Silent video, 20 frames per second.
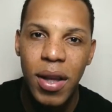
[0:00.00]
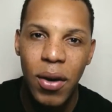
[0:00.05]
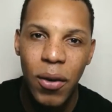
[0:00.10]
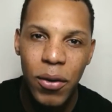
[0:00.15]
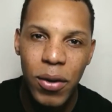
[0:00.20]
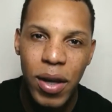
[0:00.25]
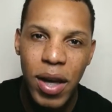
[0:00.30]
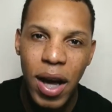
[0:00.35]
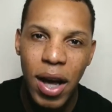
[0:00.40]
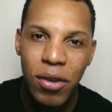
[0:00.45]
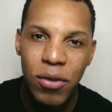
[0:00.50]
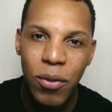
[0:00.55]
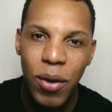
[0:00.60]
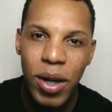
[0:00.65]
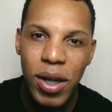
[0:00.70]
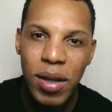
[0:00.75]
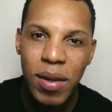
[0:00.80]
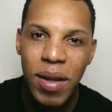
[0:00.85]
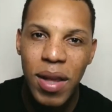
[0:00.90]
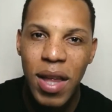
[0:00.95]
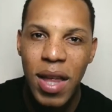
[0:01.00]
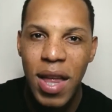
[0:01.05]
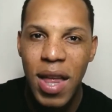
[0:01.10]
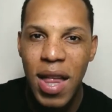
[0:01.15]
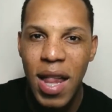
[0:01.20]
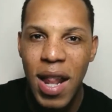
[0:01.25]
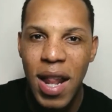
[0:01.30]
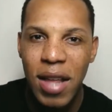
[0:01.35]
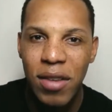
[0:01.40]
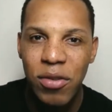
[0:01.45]
Are you guys ready?
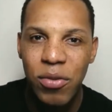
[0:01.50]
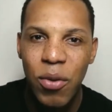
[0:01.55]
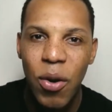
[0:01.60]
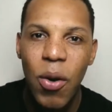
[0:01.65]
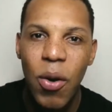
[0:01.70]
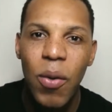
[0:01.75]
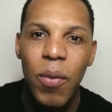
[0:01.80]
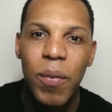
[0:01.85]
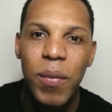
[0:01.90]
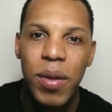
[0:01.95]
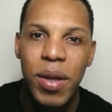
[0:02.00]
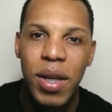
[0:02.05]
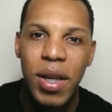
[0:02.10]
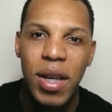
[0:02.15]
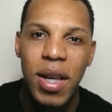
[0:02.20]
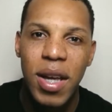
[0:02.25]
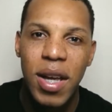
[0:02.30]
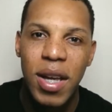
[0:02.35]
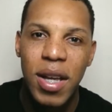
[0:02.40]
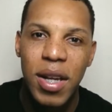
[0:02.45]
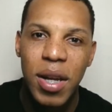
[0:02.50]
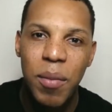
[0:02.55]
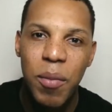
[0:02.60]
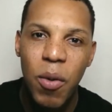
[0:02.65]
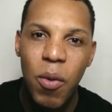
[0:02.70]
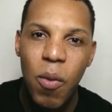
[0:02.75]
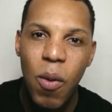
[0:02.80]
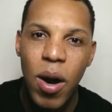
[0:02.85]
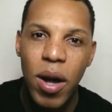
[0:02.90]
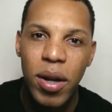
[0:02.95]
Let's roll. Number
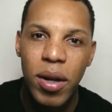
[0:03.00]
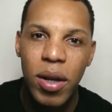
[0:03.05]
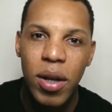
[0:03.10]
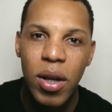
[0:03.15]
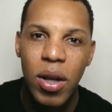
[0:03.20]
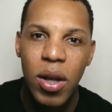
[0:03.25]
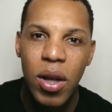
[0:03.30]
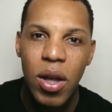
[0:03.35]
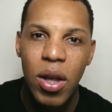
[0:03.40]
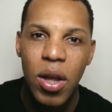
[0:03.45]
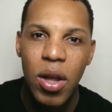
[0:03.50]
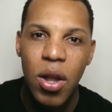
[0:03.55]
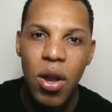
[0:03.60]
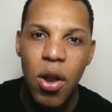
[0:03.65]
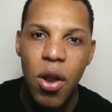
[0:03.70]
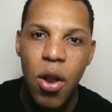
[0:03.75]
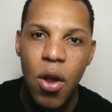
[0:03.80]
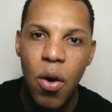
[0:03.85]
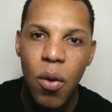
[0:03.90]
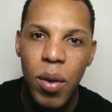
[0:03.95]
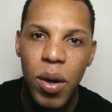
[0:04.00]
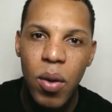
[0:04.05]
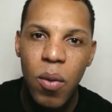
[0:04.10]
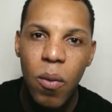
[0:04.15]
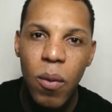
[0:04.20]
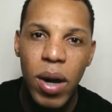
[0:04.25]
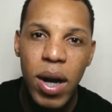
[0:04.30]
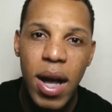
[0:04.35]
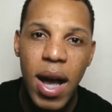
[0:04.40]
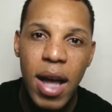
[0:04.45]
one, knowing
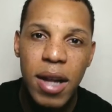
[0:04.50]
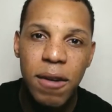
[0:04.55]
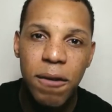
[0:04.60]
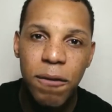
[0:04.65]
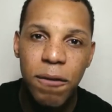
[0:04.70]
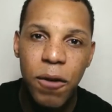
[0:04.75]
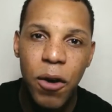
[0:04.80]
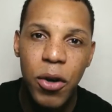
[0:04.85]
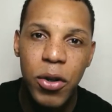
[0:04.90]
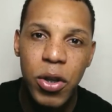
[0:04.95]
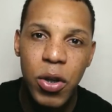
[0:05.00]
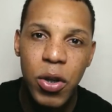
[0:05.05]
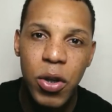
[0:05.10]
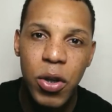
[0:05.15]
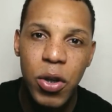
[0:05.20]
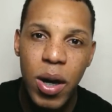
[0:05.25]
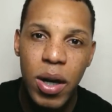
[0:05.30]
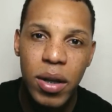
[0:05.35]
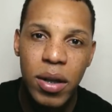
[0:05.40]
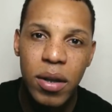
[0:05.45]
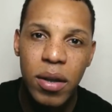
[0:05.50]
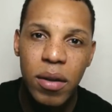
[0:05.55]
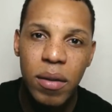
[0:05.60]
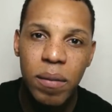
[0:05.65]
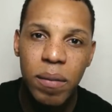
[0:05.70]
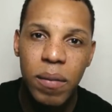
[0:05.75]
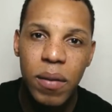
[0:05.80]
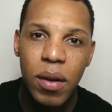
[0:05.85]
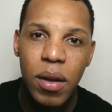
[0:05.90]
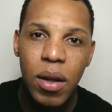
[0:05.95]
what kind of phone you want.
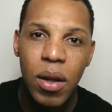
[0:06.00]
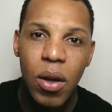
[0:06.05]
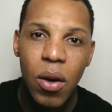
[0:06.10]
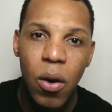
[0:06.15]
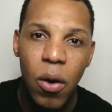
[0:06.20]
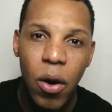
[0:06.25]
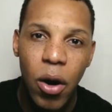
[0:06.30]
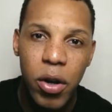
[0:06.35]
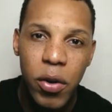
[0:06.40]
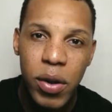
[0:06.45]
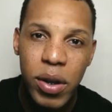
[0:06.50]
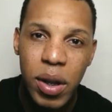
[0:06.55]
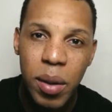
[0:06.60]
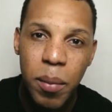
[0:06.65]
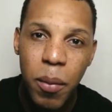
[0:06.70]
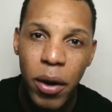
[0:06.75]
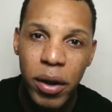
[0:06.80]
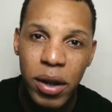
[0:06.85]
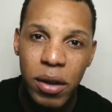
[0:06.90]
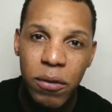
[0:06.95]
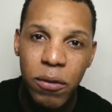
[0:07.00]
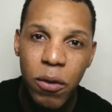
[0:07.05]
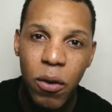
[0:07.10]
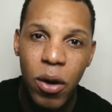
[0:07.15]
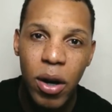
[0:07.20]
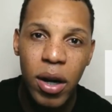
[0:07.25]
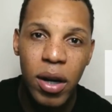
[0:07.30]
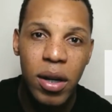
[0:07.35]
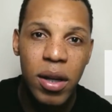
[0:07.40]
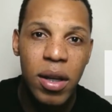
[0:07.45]
Are you in the market
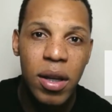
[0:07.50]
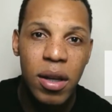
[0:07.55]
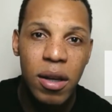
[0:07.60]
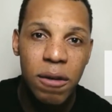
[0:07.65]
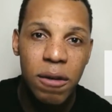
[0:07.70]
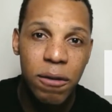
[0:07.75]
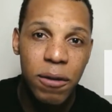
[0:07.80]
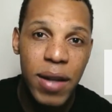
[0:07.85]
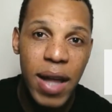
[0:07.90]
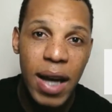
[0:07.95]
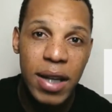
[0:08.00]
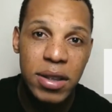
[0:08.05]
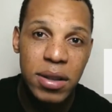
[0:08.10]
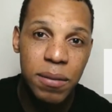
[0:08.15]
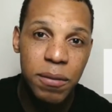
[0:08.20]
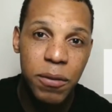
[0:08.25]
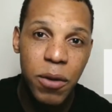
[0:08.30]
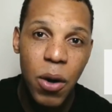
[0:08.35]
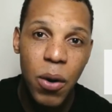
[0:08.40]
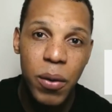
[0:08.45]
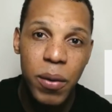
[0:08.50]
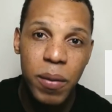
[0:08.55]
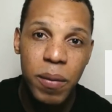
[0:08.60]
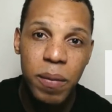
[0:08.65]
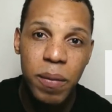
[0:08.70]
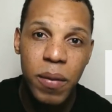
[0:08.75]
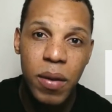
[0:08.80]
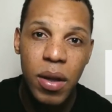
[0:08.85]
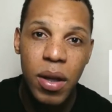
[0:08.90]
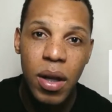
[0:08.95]
for a flagship phone,
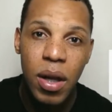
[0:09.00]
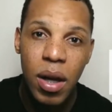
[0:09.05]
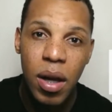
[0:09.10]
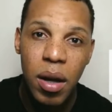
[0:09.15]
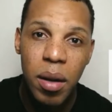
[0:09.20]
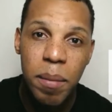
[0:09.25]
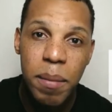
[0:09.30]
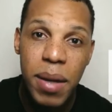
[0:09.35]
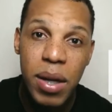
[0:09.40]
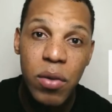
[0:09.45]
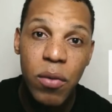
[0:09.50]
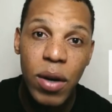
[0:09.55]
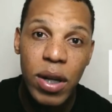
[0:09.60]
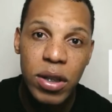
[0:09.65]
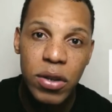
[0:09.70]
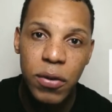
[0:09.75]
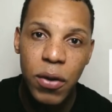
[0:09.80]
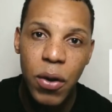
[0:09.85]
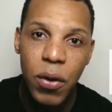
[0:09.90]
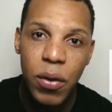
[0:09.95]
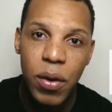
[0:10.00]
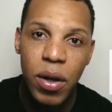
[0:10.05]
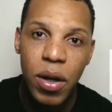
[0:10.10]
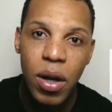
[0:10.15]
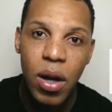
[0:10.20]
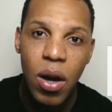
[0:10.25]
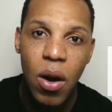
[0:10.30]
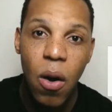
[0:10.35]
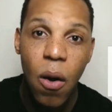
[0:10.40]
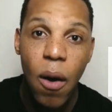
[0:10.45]
a mid-range phone,
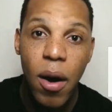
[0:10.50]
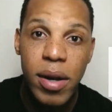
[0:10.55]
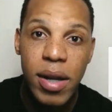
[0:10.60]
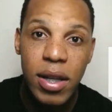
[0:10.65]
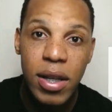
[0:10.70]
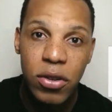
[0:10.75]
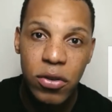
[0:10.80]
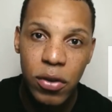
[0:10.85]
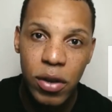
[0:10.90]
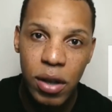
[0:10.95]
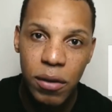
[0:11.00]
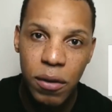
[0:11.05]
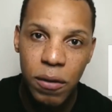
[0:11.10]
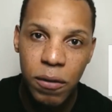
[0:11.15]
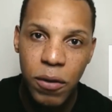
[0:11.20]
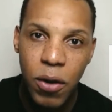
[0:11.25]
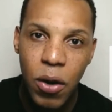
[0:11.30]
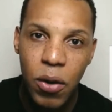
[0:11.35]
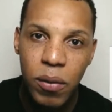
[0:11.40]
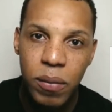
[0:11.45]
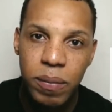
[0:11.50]
or an entry-level phone?